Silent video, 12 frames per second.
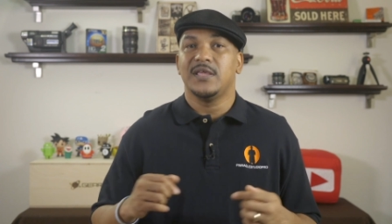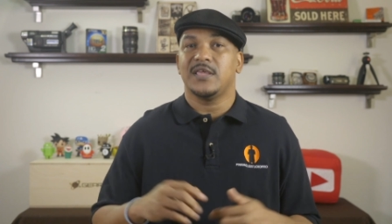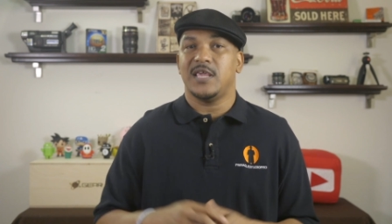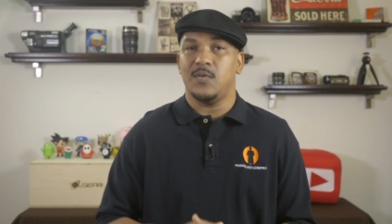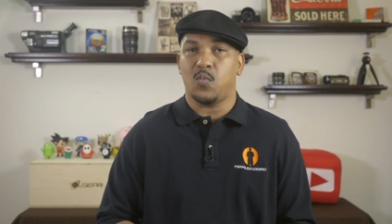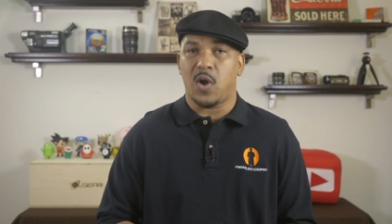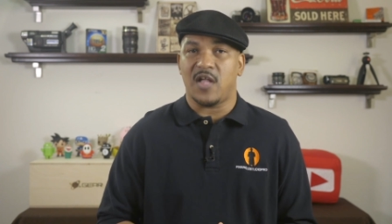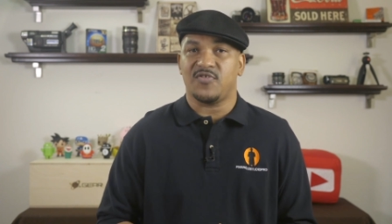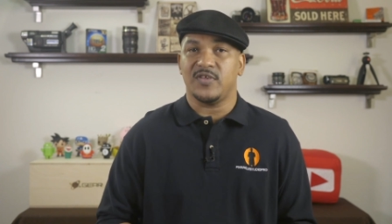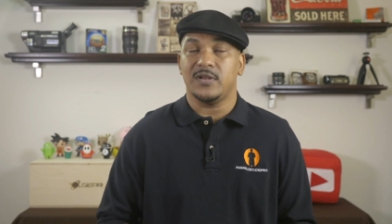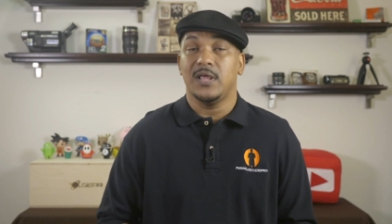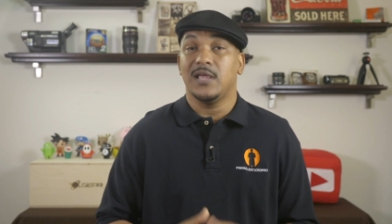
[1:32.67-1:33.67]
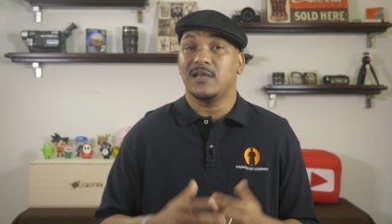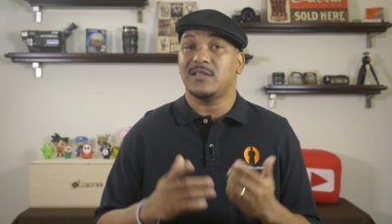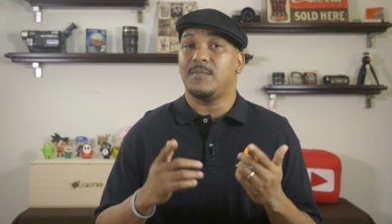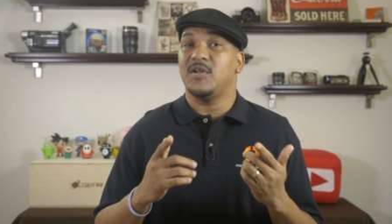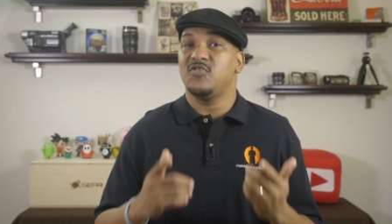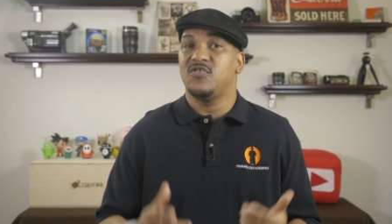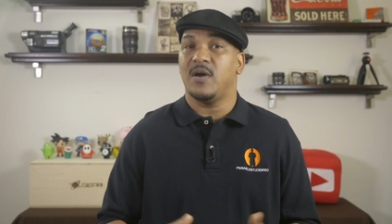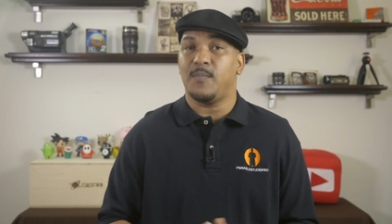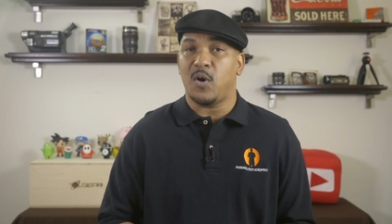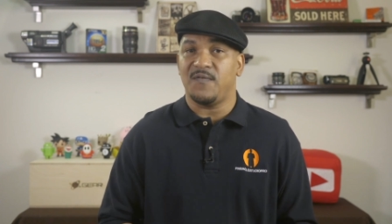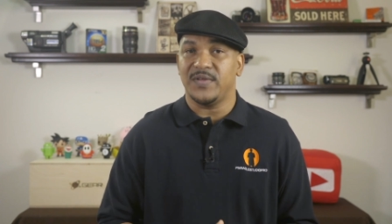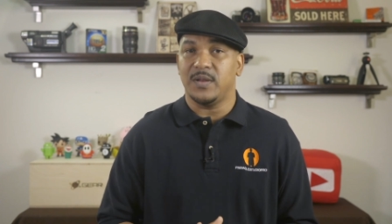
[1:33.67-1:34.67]
keep watching because I'm going to jump
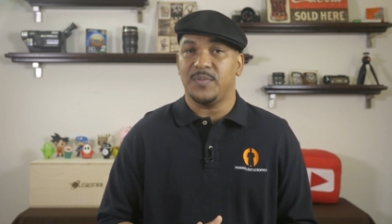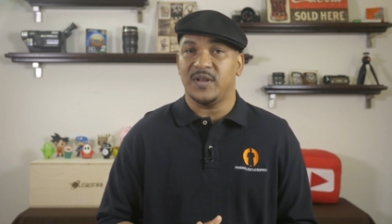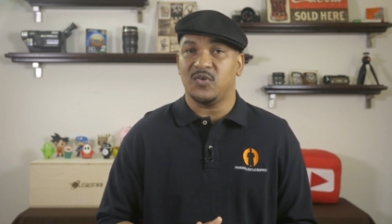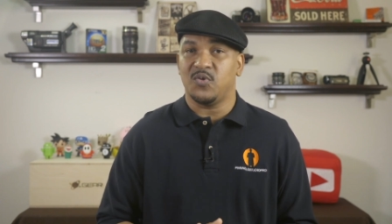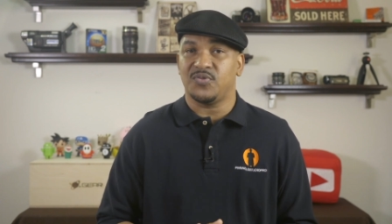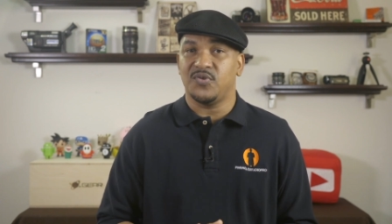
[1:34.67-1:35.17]
off into Pinnacle